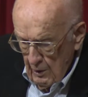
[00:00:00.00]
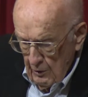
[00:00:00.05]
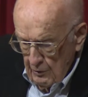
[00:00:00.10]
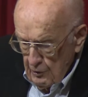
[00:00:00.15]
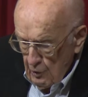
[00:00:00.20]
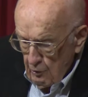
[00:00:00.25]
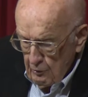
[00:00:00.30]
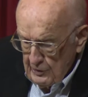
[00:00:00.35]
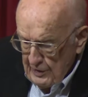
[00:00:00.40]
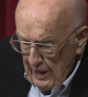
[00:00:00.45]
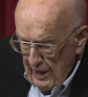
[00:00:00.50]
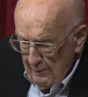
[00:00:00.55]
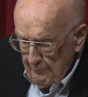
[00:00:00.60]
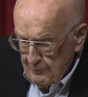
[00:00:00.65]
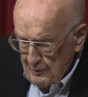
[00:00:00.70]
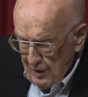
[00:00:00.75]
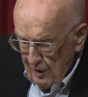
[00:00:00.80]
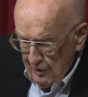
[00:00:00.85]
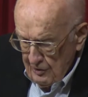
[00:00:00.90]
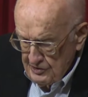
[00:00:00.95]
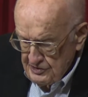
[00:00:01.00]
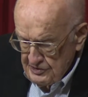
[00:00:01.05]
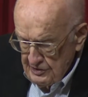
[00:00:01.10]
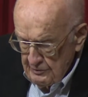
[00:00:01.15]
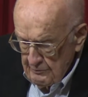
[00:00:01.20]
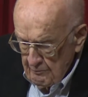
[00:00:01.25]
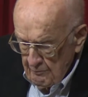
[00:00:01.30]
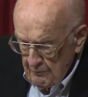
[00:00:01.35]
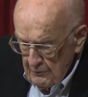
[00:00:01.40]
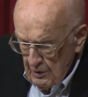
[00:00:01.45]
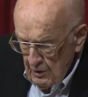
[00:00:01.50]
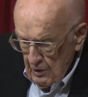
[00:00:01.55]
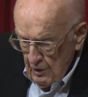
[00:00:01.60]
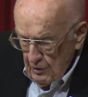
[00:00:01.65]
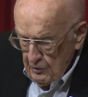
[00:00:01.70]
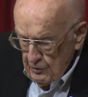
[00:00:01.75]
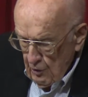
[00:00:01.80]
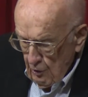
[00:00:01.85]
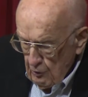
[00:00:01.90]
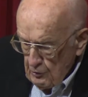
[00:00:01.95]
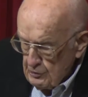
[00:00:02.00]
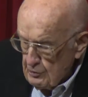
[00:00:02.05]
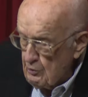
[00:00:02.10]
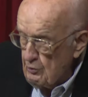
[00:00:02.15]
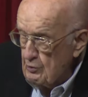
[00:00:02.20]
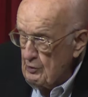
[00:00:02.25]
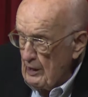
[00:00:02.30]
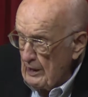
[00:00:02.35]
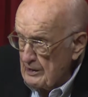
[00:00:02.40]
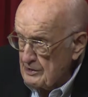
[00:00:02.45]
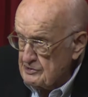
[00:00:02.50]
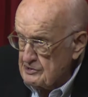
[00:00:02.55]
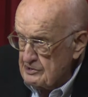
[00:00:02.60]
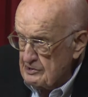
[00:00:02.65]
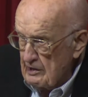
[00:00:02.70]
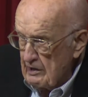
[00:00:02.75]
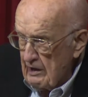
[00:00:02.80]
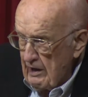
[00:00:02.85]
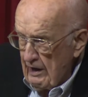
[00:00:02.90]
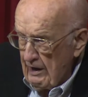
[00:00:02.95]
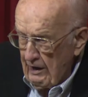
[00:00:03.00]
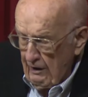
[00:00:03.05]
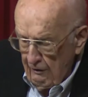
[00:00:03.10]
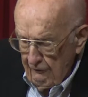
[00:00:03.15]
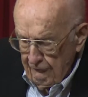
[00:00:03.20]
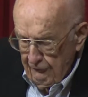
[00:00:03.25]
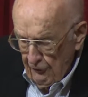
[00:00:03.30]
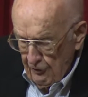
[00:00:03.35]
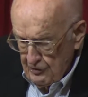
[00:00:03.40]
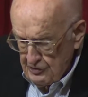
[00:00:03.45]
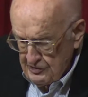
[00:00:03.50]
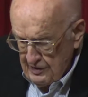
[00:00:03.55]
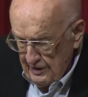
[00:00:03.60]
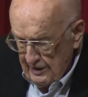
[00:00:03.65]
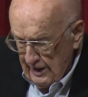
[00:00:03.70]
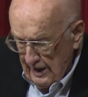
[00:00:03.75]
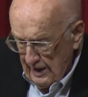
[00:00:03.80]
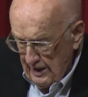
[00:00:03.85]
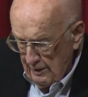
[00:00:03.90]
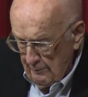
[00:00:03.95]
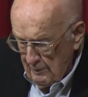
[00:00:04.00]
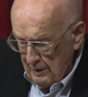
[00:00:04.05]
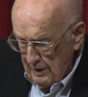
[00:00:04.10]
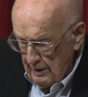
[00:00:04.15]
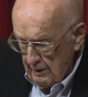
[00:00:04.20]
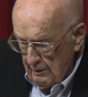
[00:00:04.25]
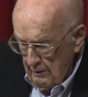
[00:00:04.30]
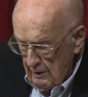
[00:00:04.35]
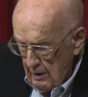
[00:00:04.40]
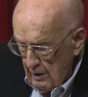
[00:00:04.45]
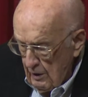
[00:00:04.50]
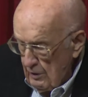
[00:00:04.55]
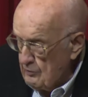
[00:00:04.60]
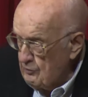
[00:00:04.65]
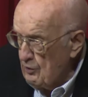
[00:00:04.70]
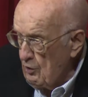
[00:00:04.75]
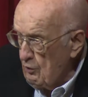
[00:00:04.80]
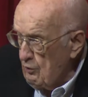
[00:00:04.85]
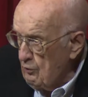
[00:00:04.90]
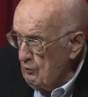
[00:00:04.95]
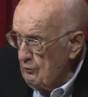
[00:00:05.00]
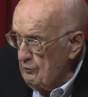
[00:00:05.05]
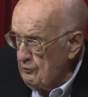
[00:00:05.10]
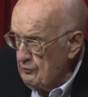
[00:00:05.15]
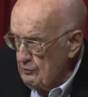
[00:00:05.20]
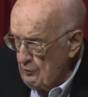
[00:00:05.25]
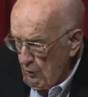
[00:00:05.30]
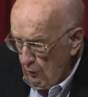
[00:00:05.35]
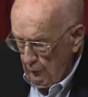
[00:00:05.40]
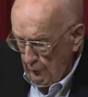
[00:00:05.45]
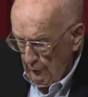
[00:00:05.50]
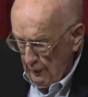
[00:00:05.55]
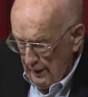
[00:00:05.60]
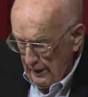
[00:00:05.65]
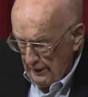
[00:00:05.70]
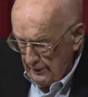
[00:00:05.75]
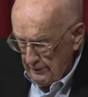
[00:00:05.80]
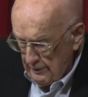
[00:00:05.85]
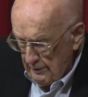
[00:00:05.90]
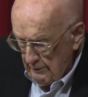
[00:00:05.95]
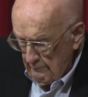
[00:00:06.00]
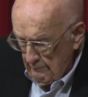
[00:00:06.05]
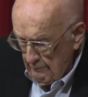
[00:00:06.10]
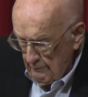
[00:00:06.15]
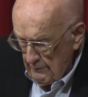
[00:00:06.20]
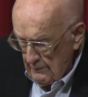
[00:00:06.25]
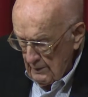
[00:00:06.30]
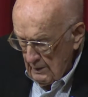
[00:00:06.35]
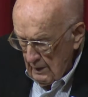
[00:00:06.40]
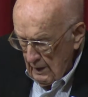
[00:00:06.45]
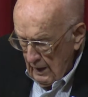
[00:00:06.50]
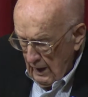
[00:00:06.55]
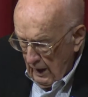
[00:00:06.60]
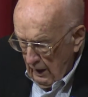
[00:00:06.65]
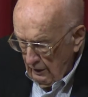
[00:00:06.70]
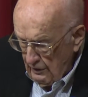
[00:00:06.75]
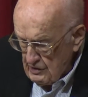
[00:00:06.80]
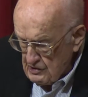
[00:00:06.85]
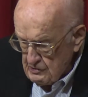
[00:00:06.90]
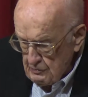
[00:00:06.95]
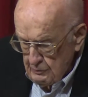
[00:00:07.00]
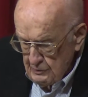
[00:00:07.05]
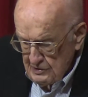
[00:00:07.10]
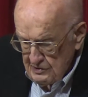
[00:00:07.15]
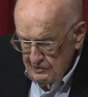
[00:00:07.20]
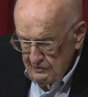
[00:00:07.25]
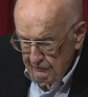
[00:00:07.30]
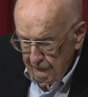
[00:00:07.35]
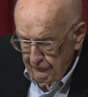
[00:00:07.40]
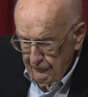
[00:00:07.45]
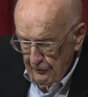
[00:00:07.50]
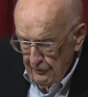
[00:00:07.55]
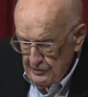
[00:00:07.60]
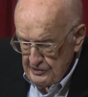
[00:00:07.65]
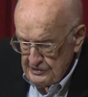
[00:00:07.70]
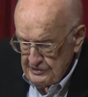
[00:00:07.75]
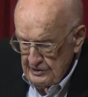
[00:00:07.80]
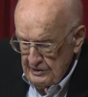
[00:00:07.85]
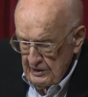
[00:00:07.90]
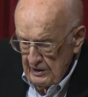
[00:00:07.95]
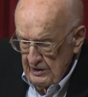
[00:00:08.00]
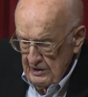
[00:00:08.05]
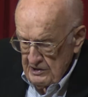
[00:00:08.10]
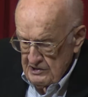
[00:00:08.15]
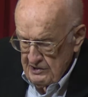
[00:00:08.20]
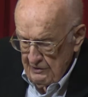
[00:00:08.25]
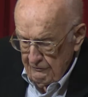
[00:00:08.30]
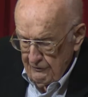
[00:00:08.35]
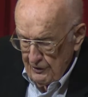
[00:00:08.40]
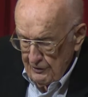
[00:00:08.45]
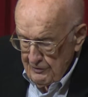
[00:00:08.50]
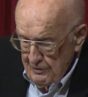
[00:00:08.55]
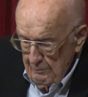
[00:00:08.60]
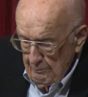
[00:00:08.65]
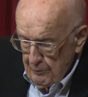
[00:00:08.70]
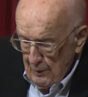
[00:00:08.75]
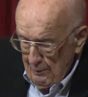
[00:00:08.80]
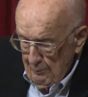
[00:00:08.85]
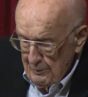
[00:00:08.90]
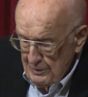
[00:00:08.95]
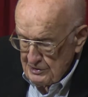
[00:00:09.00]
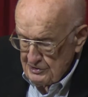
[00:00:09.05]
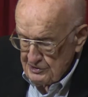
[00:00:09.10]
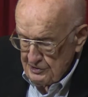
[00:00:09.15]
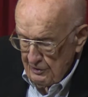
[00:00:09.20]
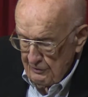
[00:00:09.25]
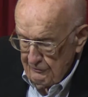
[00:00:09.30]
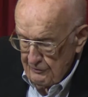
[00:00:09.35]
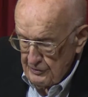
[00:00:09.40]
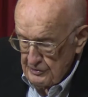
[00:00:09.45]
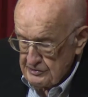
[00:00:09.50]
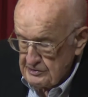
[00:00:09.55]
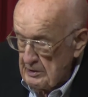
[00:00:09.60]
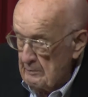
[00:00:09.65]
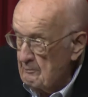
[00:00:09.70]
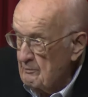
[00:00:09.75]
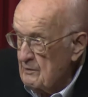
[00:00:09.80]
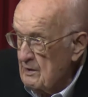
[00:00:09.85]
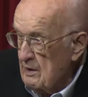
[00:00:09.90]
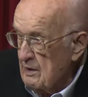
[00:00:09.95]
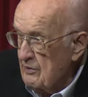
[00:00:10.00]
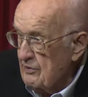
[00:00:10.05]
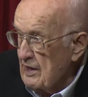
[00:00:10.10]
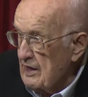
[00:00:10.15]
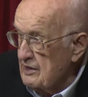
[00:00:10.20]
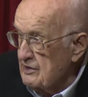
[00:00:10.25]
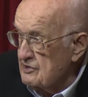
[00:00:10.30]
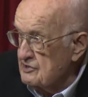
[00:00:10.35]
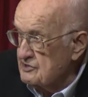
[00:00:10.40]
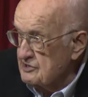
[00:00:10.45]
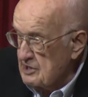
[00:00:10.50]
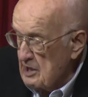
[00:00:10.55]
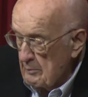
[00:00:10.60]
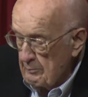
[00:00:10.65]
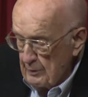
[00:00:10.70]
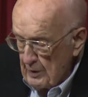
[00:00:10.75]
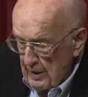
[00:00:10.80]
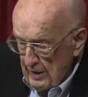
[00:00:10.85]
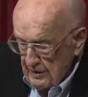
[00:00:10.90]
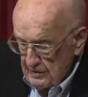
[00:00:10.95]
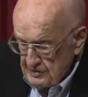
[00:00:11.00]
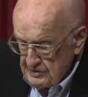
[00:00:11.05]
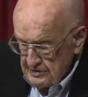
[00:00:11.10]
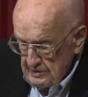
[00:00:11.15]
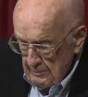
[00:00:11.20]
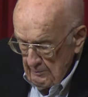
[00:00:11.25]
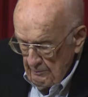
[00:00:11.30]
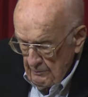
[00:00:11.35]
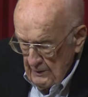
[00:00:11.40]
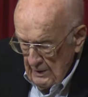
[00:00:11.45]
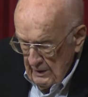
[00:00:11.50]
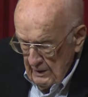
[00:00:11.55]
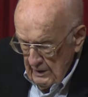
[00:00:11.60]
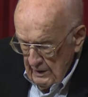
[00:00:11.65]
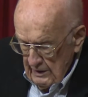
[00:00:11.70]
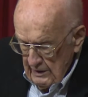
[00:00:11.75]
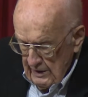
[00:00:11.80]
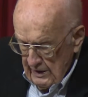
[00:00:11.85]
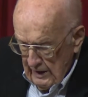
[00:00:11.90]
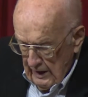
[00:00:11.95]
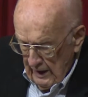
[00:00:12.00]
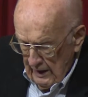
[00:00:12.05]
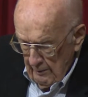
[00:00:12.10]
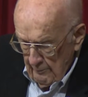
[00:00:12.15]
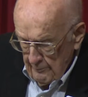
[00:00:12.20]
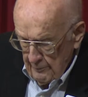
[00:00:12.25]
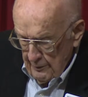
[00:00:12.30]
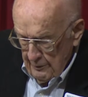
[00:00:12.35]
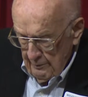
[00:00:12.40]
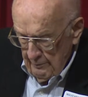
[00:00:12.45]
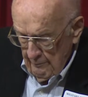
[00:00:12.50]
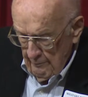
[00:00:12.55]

no Camp Carson, no U.S. Air Force Academy, no NORAD. Ours was the first civilian public service, that is CPS, camp